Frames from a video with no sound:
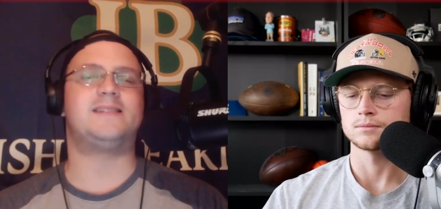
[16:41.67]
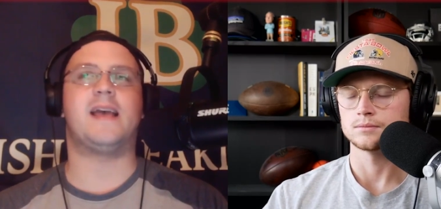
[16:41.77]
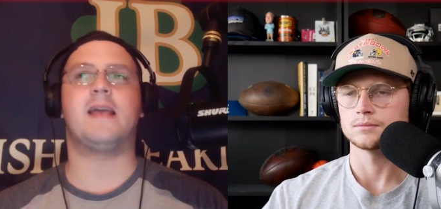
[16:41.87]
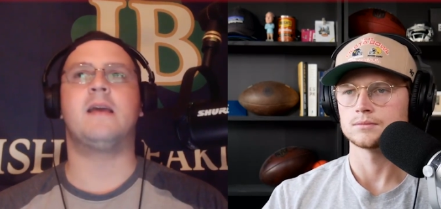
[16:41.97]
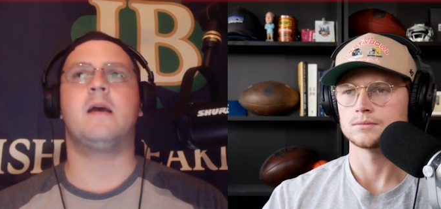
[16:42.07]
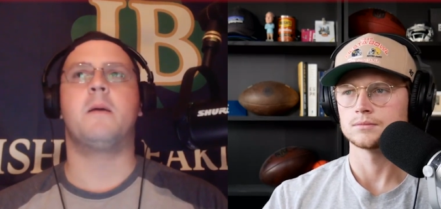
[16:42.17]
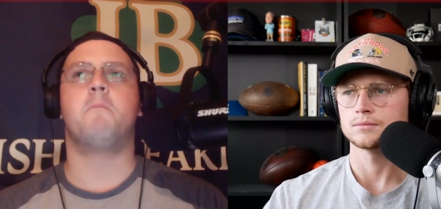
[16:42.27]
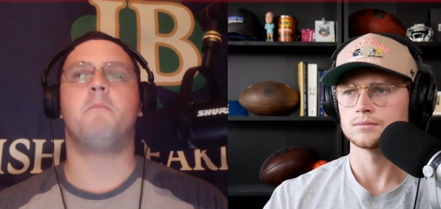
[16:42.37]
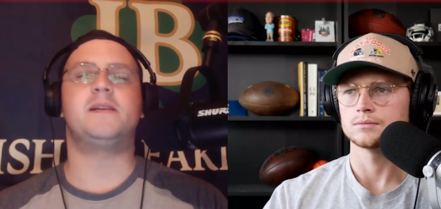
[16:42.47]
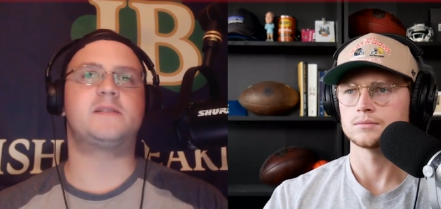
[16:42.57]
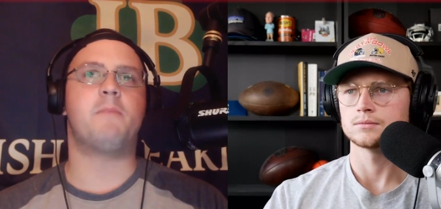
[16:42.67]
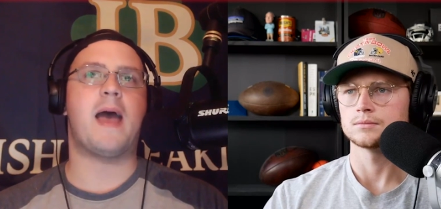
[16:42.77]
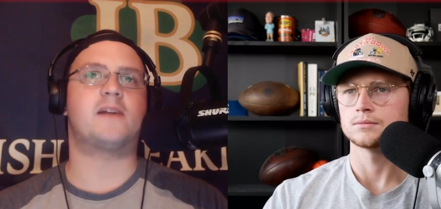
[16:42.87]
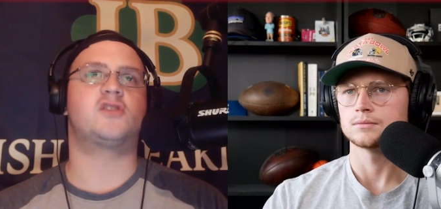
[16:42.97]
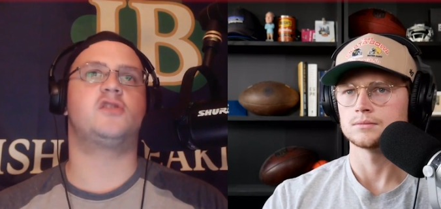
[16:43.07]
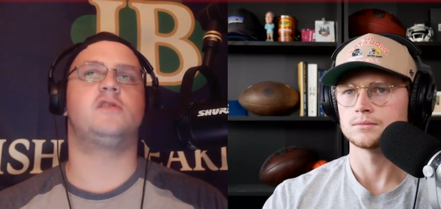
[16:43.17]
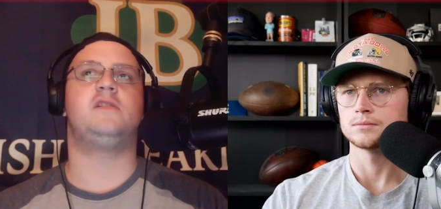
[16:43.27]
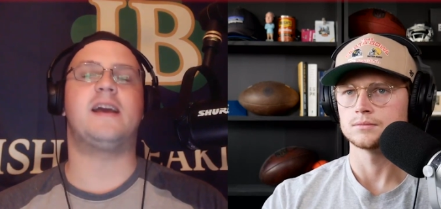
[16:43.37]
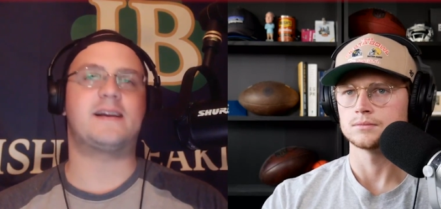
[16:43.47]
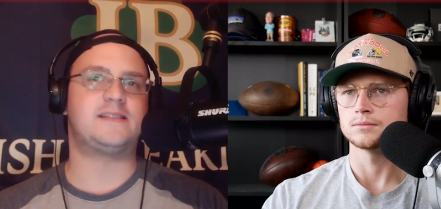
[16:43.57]
Speaker 1: as a mismatch
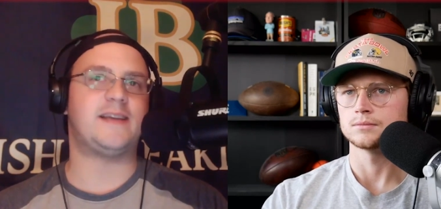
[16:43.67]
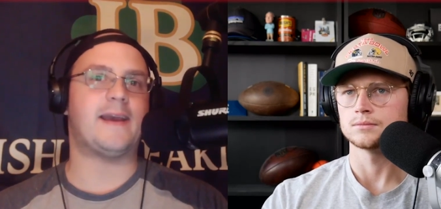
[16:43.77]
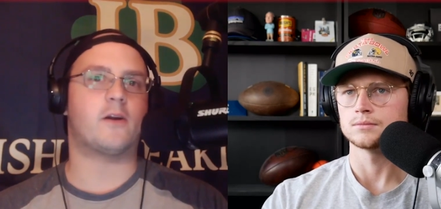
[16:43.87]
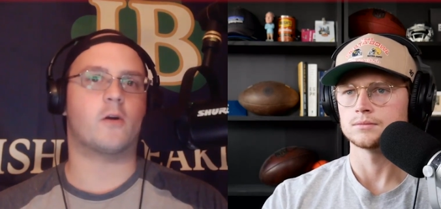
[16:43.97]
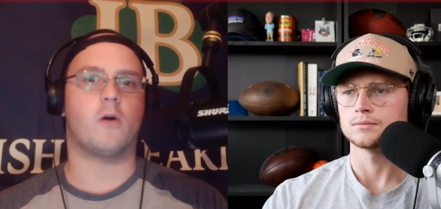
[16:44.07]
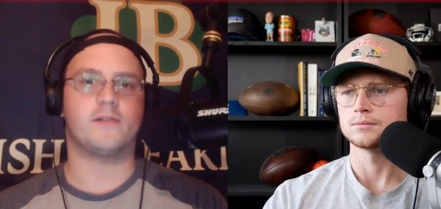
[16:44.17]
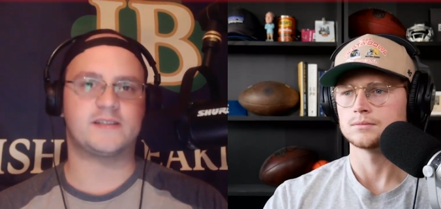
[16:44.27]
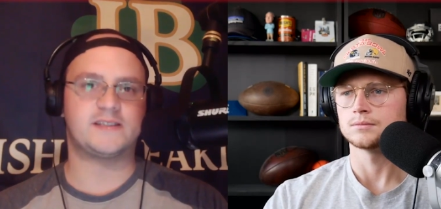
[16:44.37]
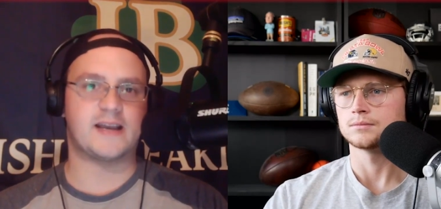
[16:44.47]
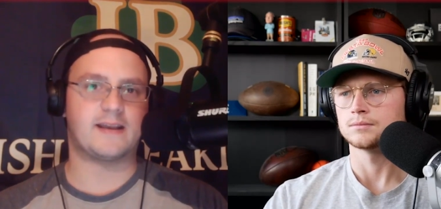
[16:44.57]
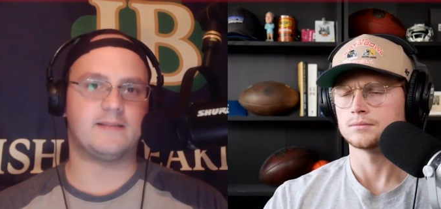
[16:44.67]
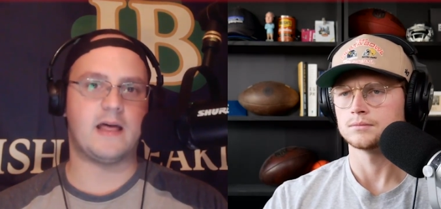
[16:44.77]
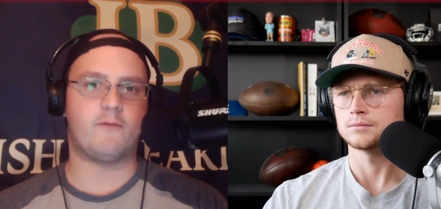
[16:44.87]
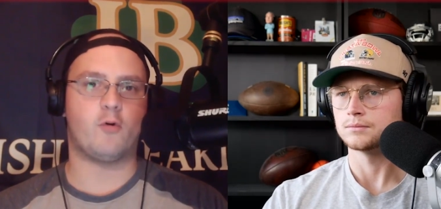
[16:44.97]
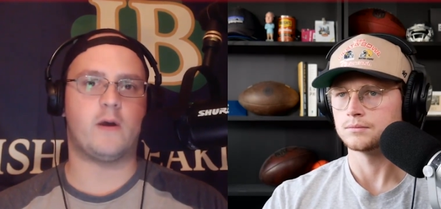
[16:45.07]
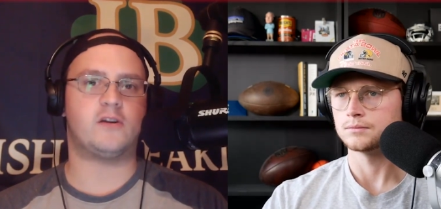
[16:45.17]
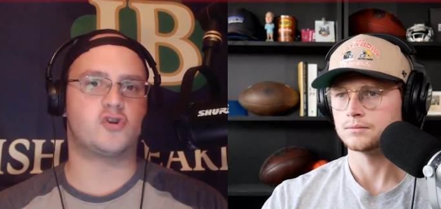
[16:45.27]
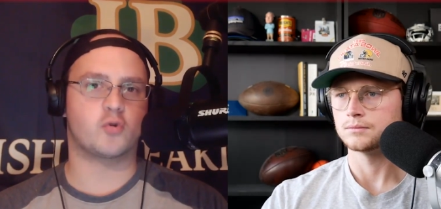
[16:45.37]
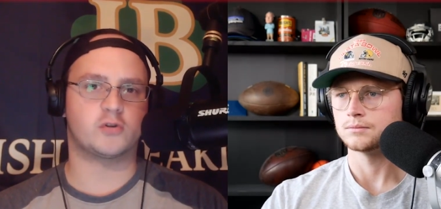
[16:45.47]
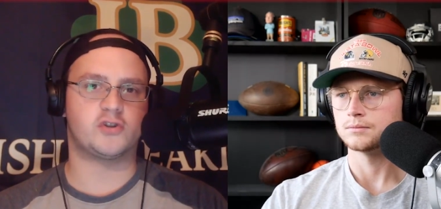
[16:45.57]
dictator on the second level
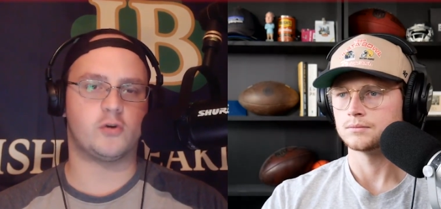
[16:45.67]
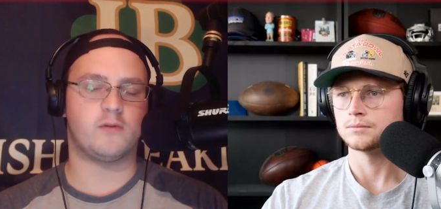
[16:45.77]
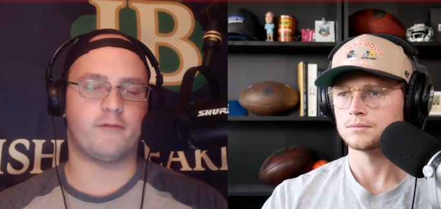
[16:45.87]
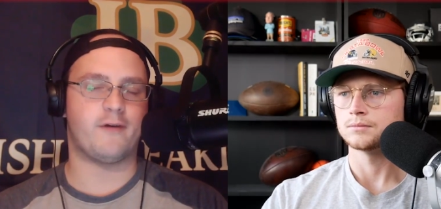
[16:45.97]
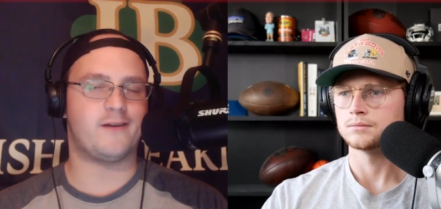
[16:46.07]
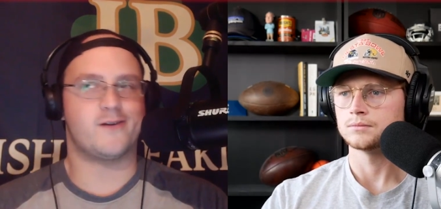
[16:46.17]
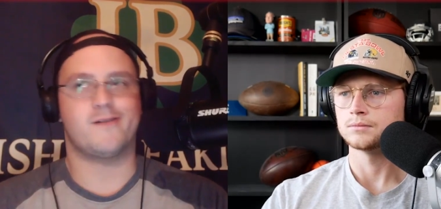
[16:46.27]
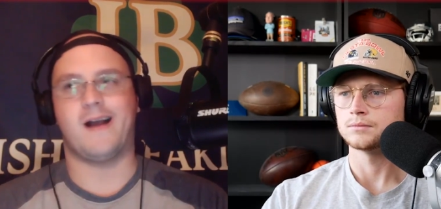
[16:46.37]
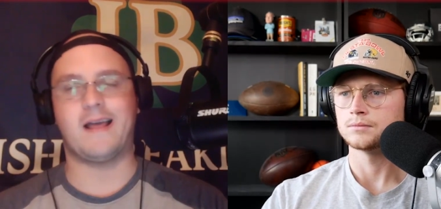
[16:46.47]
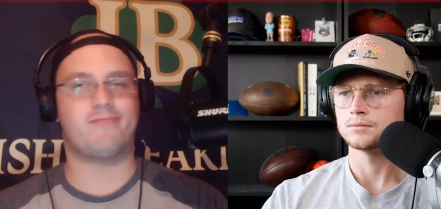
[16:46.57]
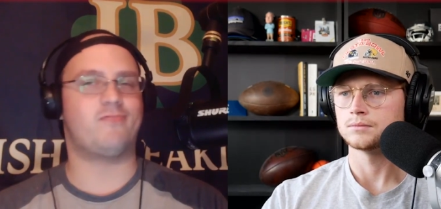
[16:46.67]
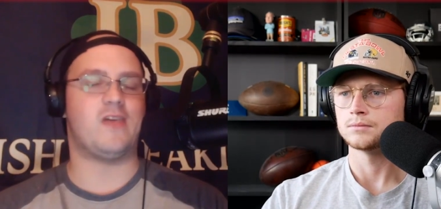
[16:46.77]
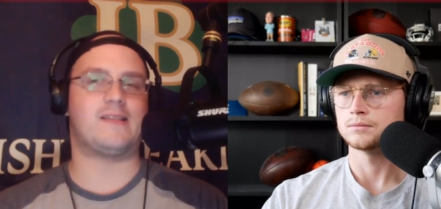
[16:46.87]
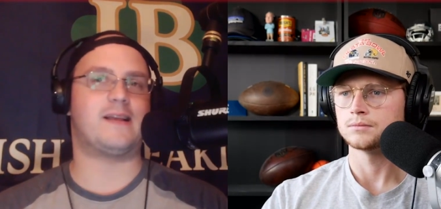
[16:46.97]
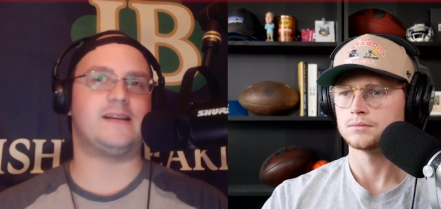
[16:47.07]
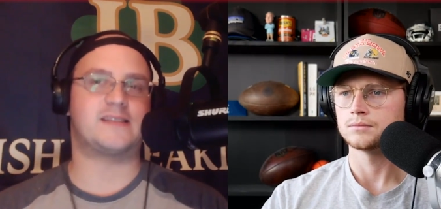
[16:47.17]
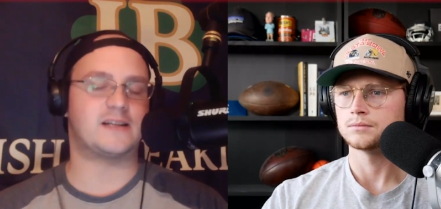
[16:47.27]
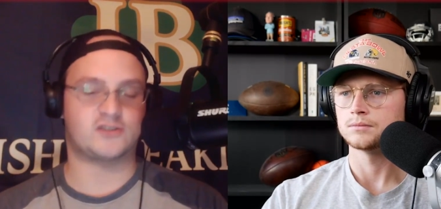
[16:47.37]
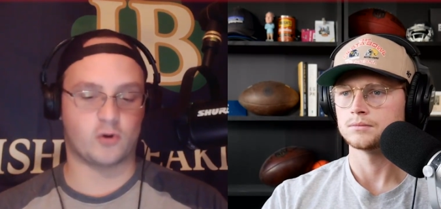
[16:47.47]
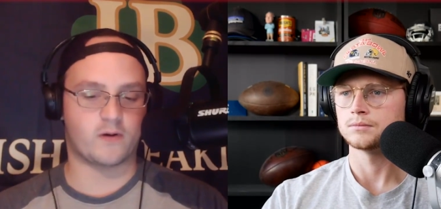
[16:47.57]
and a short zone defender, I think that
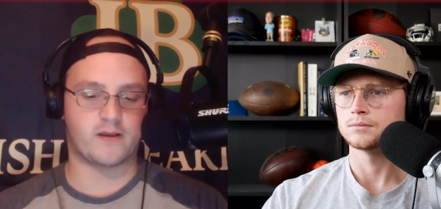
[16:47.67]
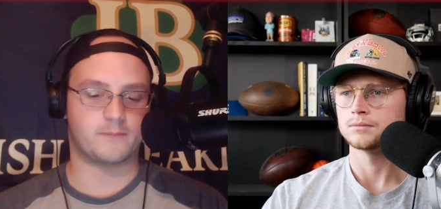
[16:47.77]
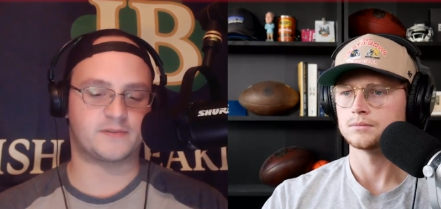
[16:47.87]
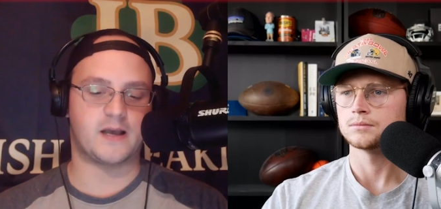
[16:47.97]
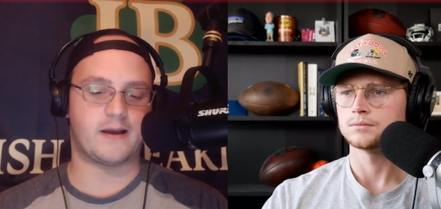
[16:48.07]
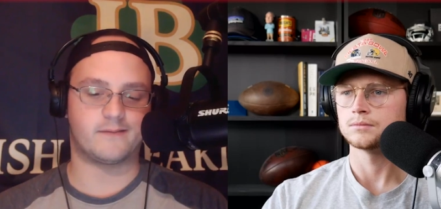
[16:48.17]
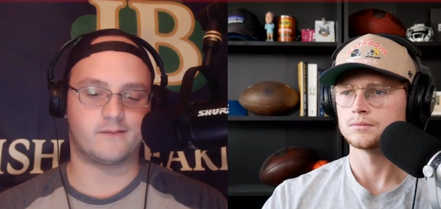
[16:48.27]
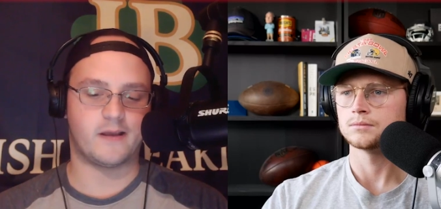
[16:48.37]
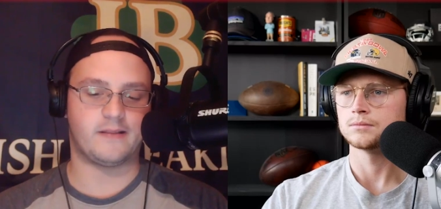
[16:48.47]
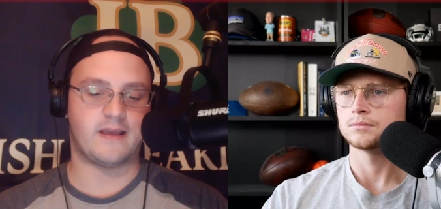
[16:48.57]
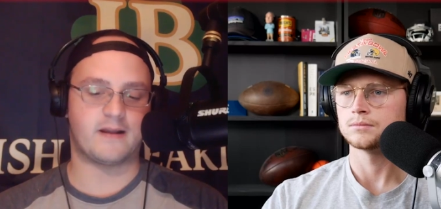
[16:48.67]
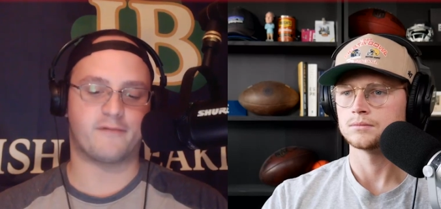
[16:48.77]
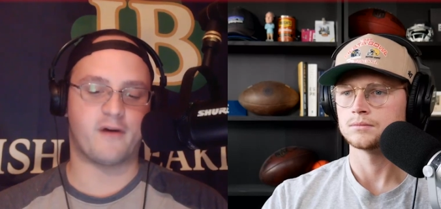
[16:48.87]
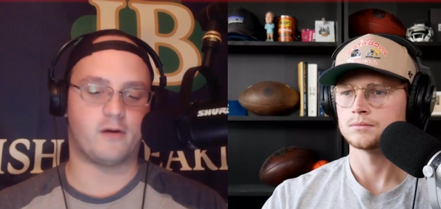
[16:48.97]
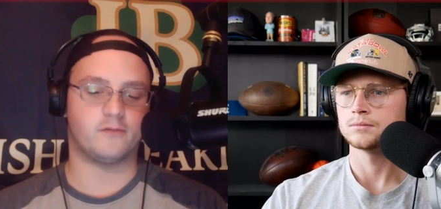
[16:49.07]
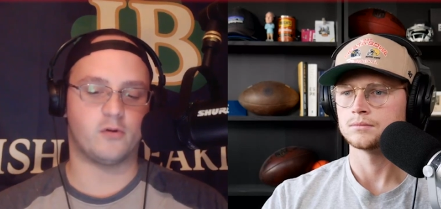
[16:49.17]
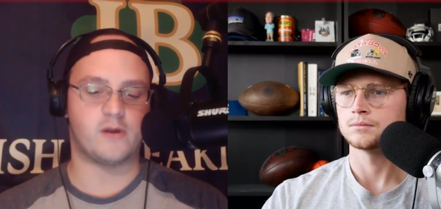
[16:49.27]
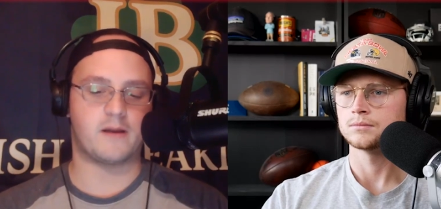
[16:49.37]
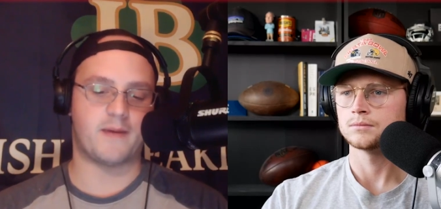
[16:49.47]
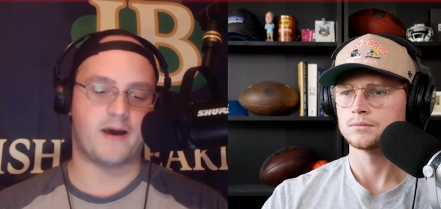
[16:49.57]
he's got starting upside in the NFL.
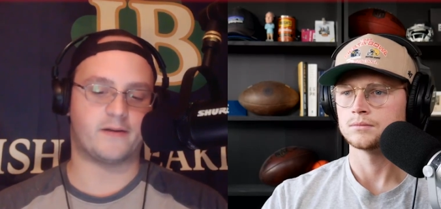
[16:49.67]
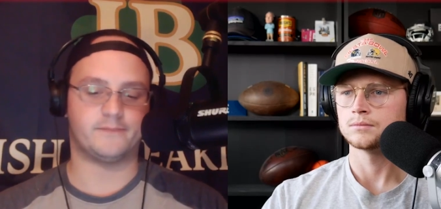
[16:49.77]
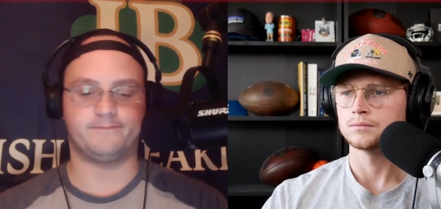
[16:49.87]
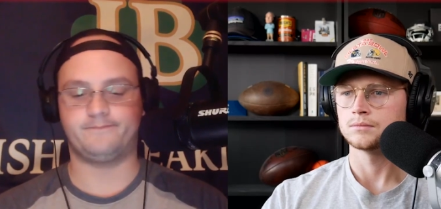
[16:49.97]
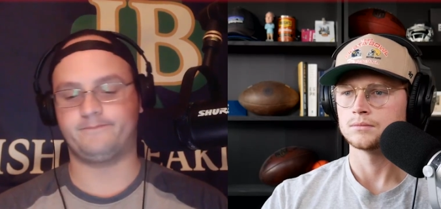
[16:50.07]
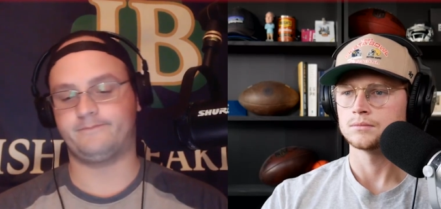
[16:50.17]
No doubt about it.